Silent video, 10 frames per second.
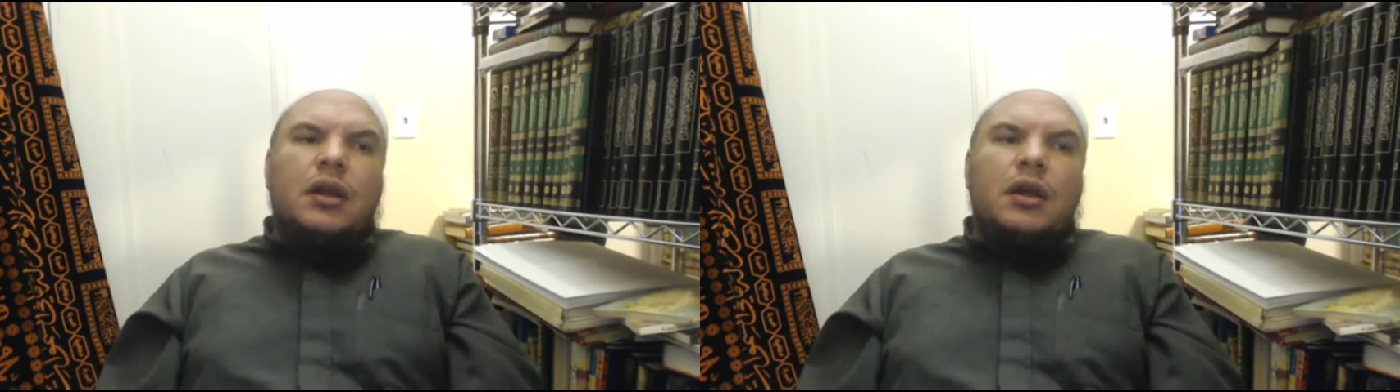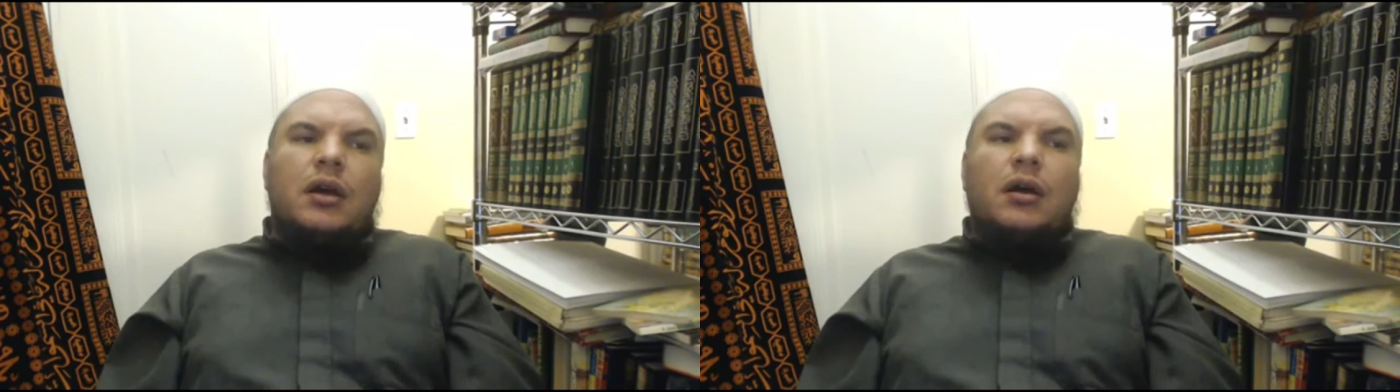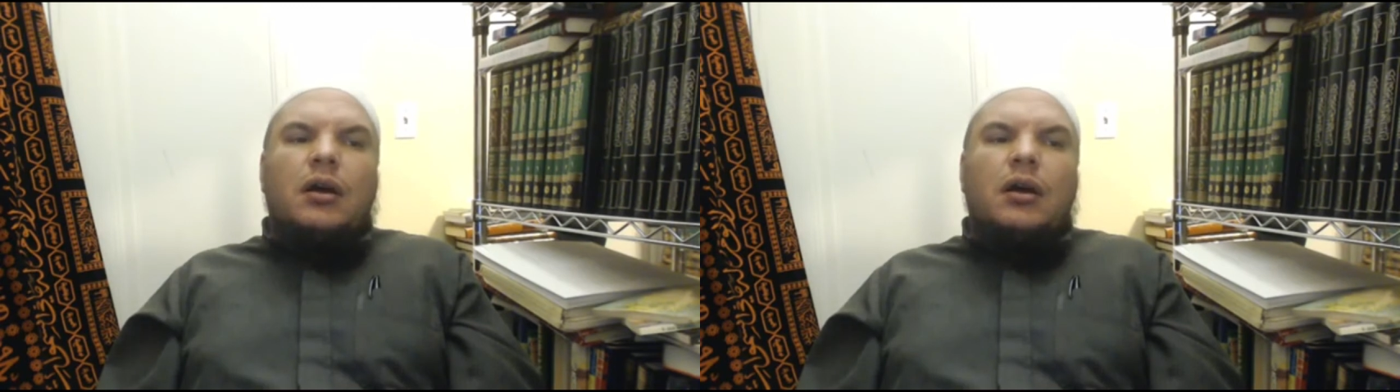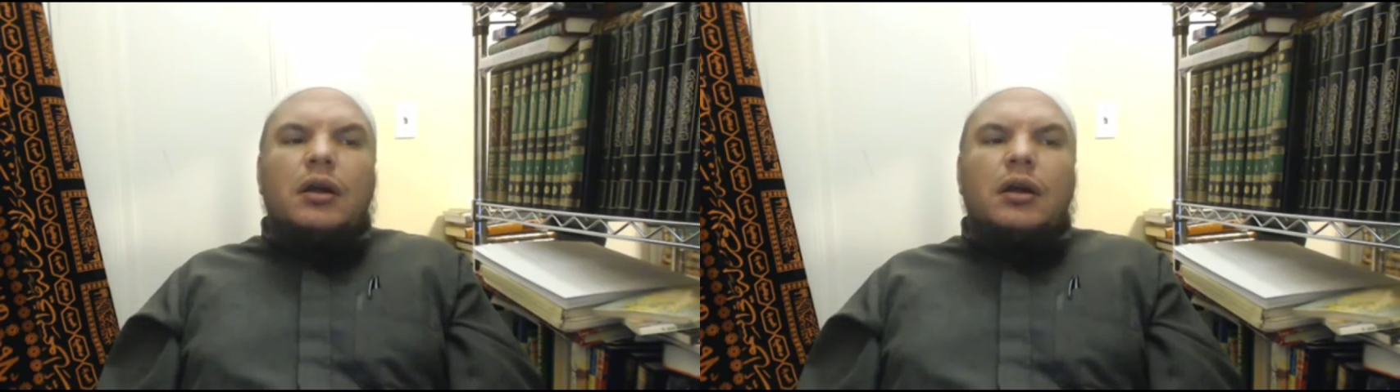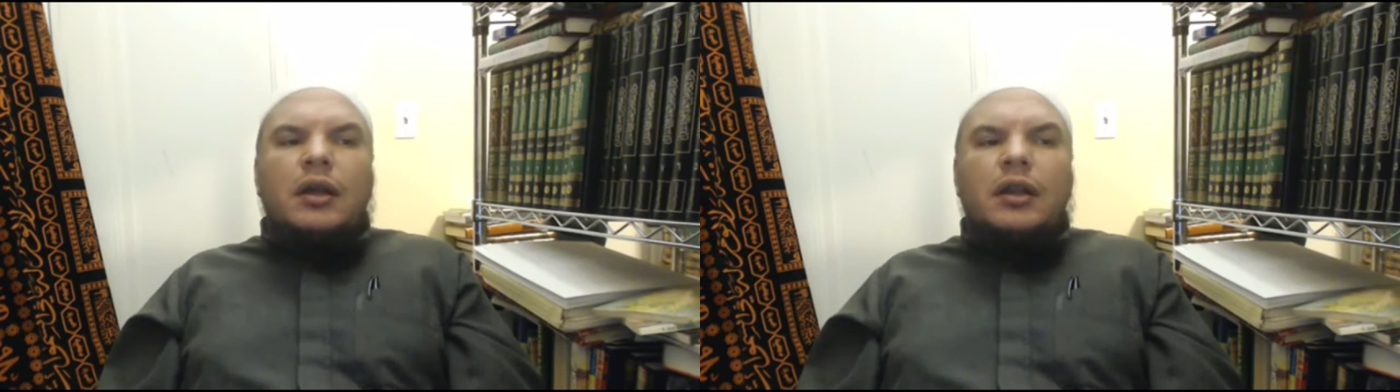uh,
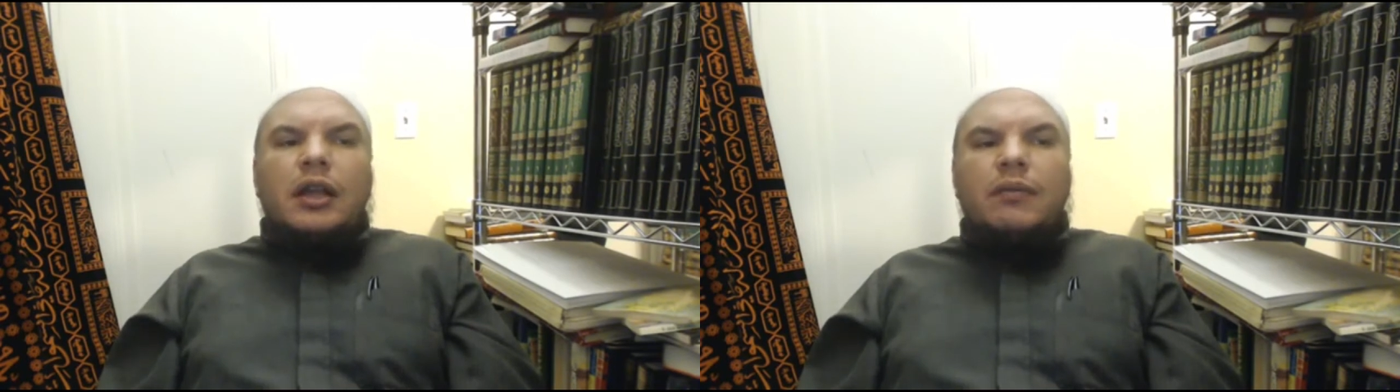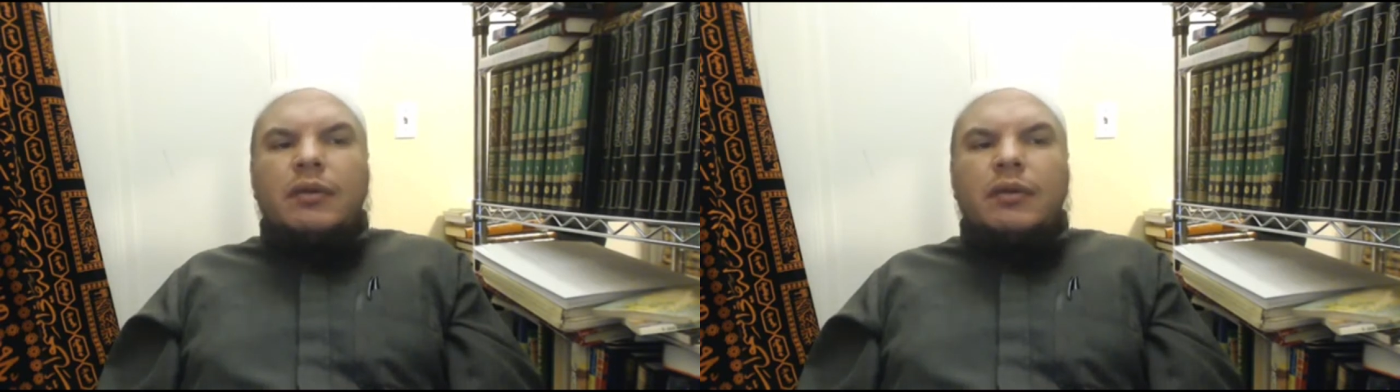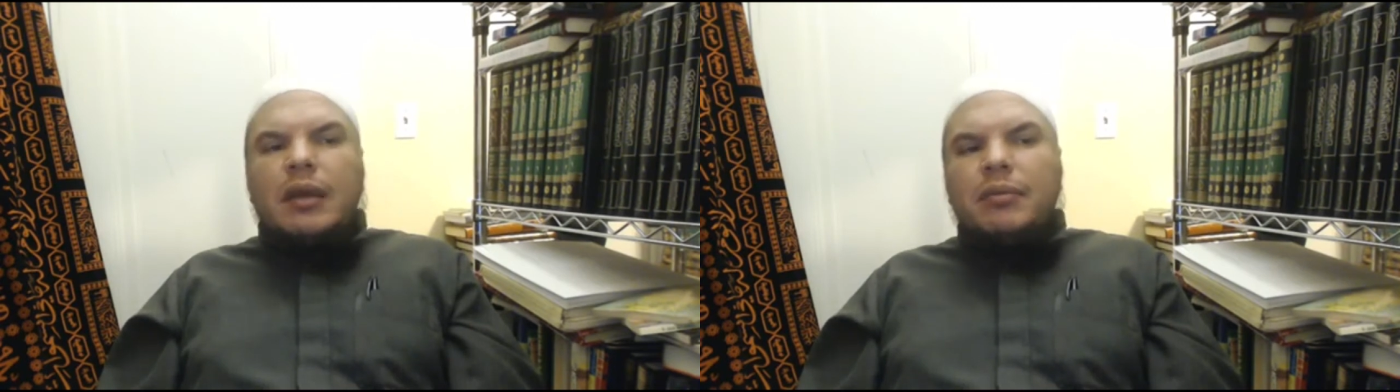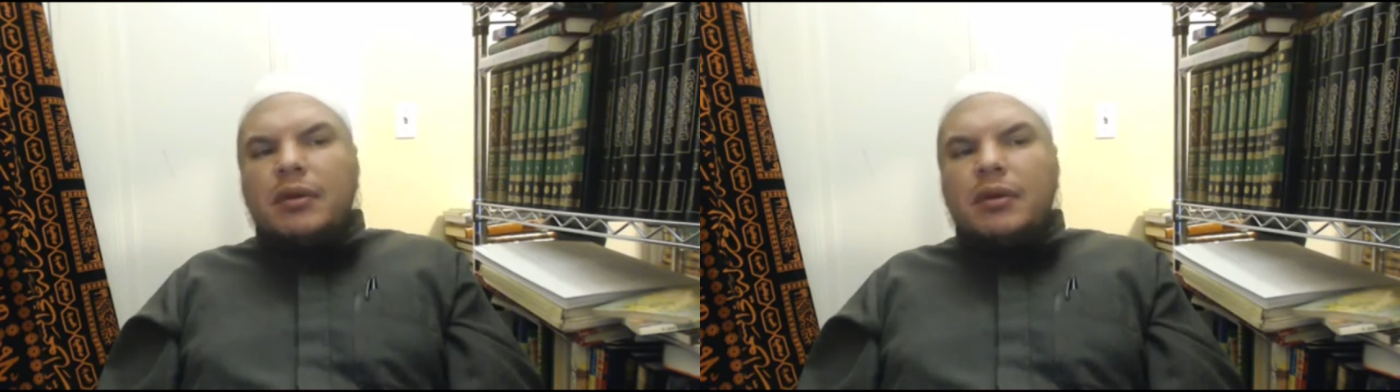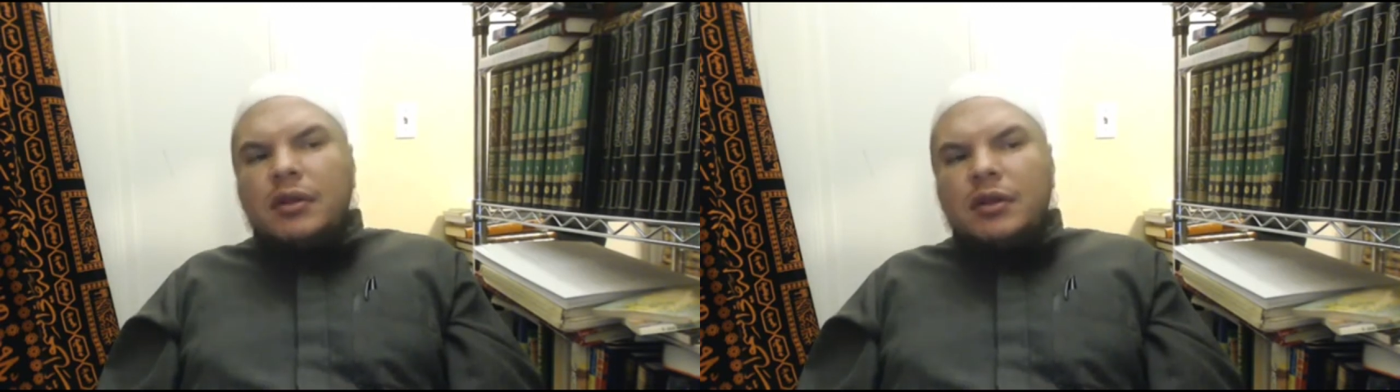and even
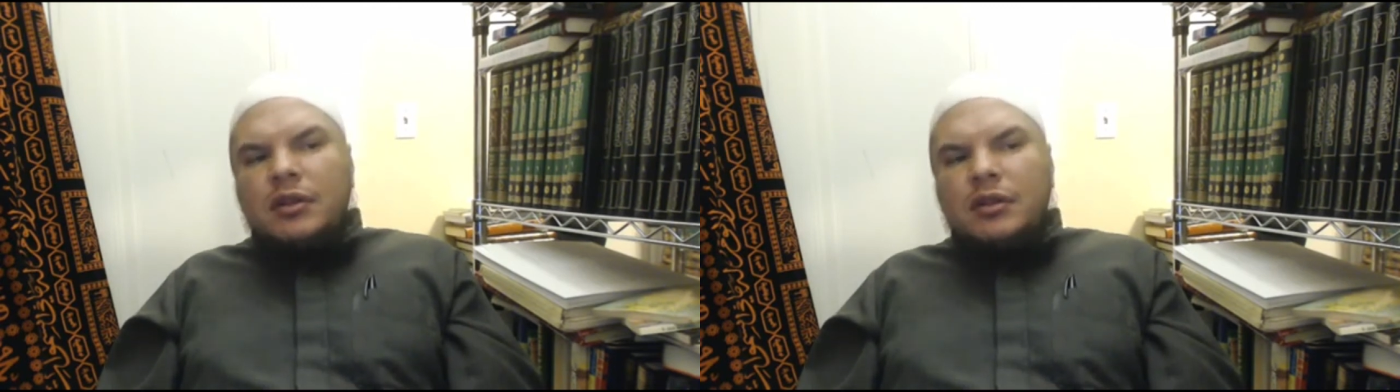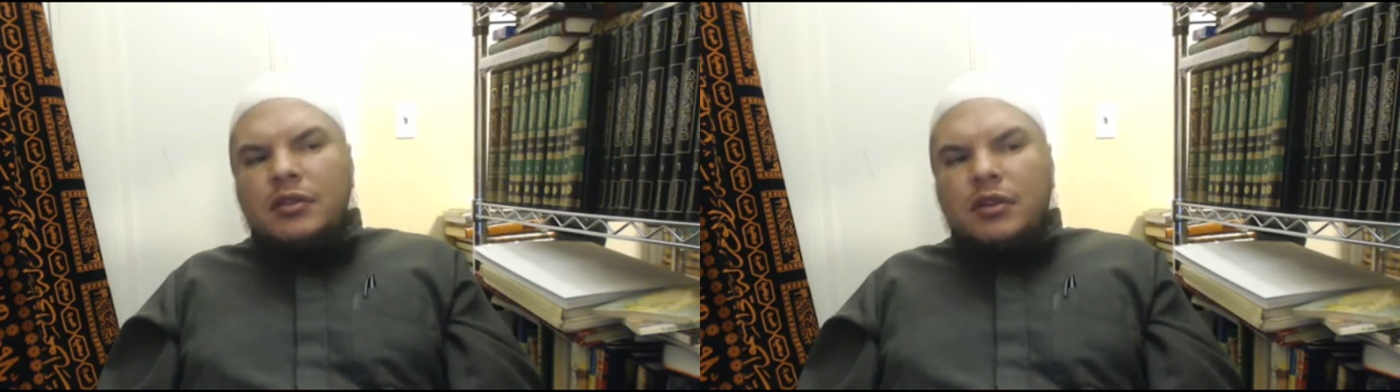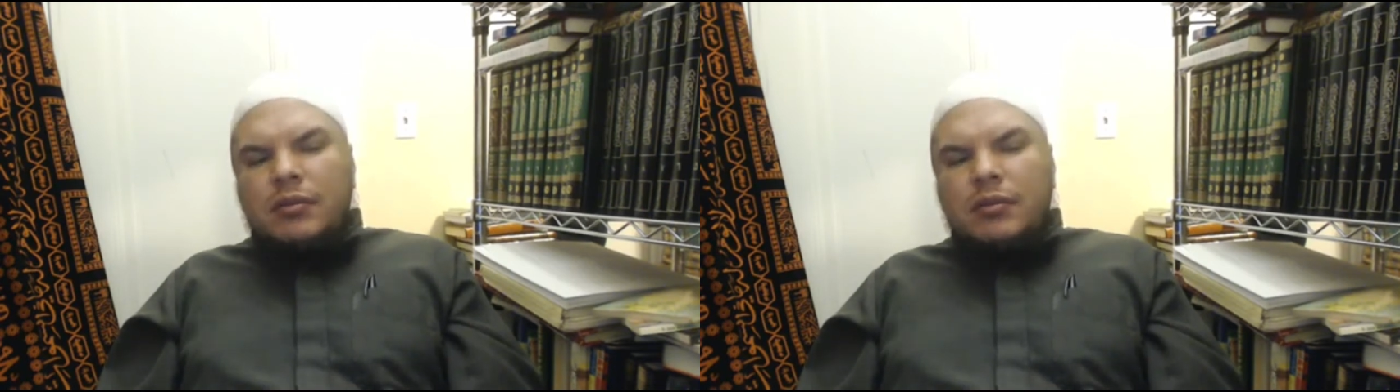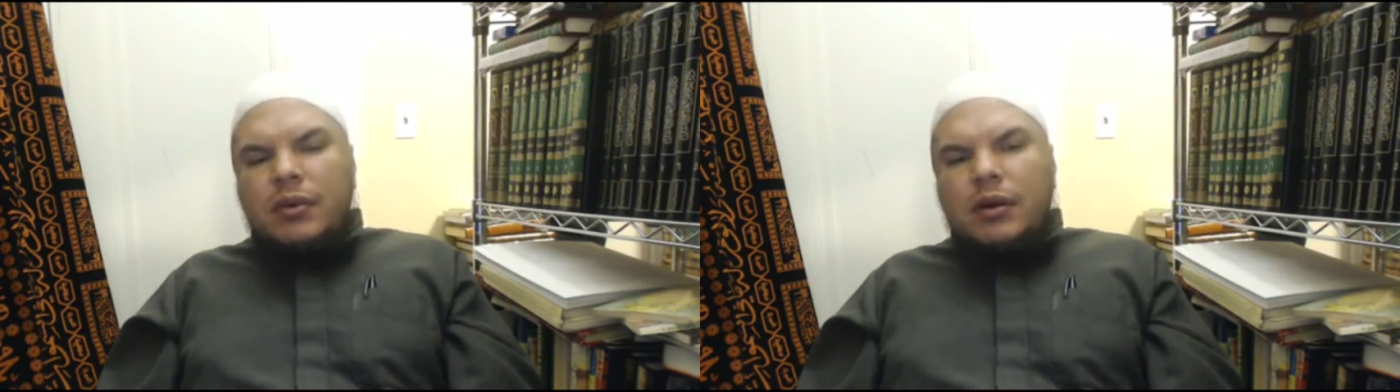maybe some